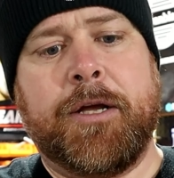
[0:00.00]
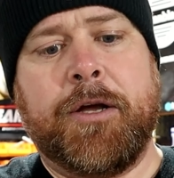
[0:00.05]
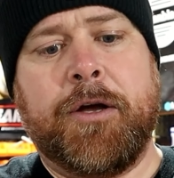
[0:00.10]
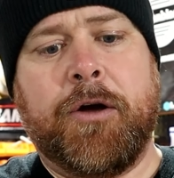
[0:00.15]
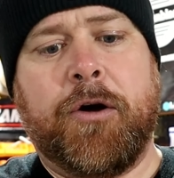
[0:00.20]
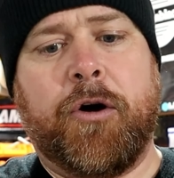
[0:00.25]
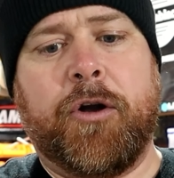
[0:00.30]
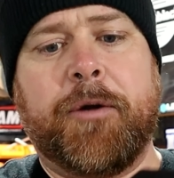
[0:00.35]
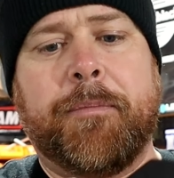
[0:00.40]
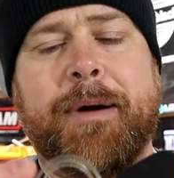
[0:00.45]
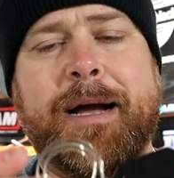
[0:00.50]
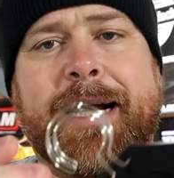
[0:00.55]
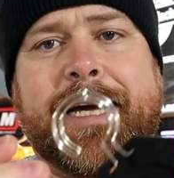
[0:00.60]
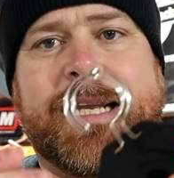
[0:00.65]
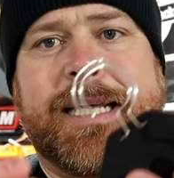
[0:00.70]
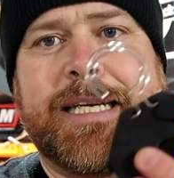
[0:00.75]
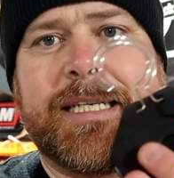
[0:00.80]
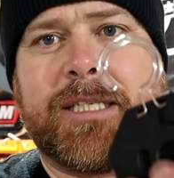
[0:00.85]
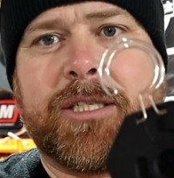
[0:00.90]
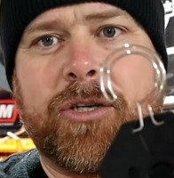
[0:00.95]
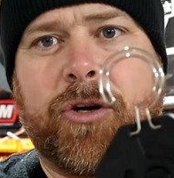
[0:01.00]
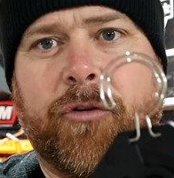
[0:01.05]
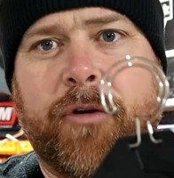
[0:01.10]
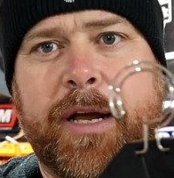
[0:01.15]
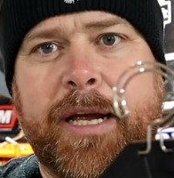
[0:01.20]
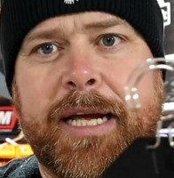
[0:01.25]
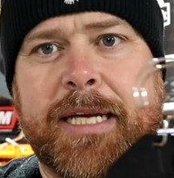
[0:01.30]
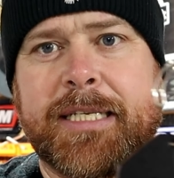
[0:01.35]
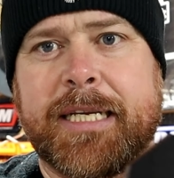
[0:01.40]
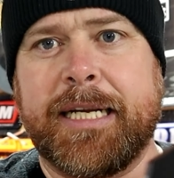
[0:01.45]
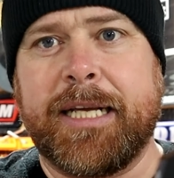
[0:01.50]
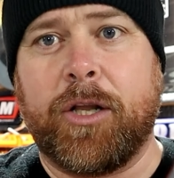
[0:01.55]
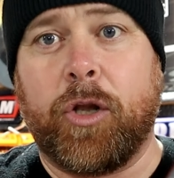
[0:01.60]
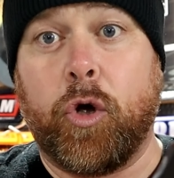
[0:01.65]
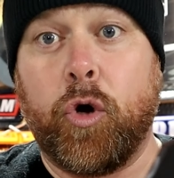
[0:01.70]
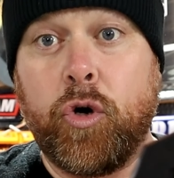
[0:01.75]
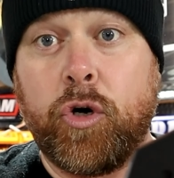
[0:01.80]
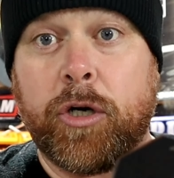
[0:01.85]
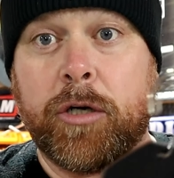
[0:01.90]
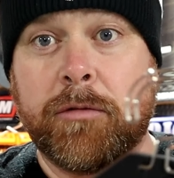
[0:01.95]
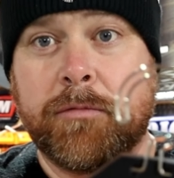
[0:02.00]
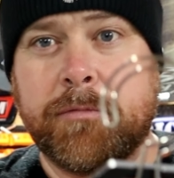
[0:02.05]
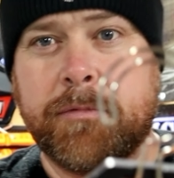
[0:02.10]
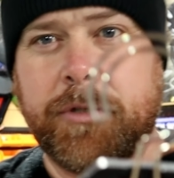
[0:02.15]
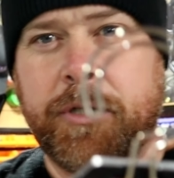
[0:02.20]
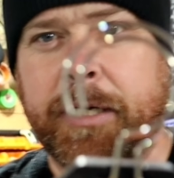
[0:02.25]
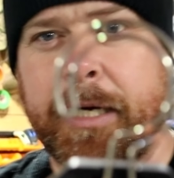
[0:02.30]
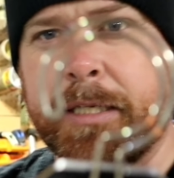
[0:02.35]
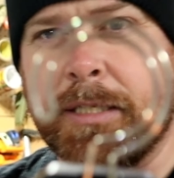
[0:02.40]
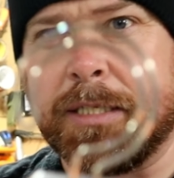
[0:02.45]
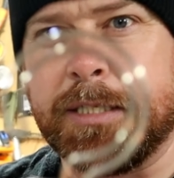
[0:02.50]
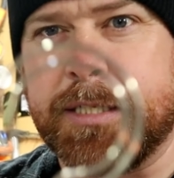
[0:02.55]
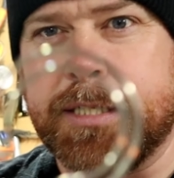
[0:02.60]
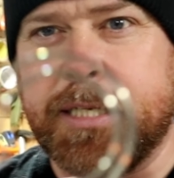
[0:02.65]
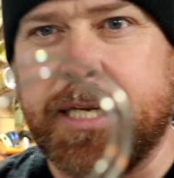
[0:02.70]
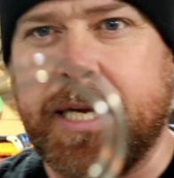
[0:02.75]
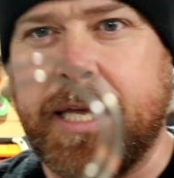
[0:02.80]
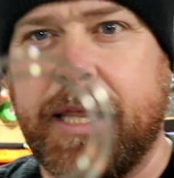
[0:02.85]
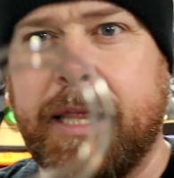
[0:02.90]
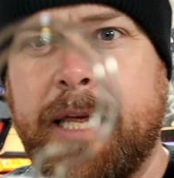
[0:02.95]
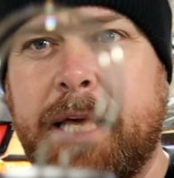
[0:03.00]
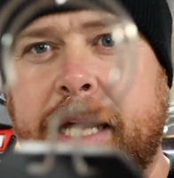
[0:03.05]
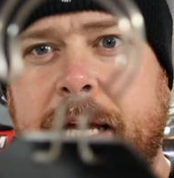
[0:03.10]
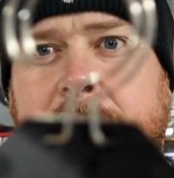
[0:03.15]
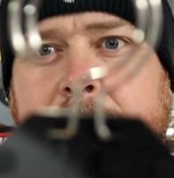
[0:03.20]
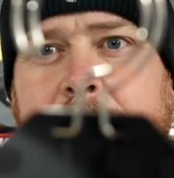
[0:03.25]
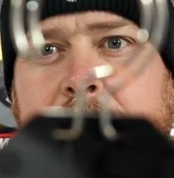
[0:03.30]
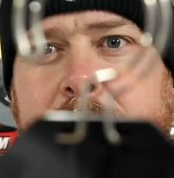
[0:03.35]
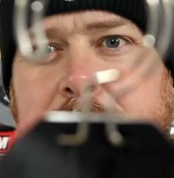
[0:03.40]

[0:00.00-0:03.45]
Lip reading: On the back of this, all right, is a little hook. You guys can see it there. If you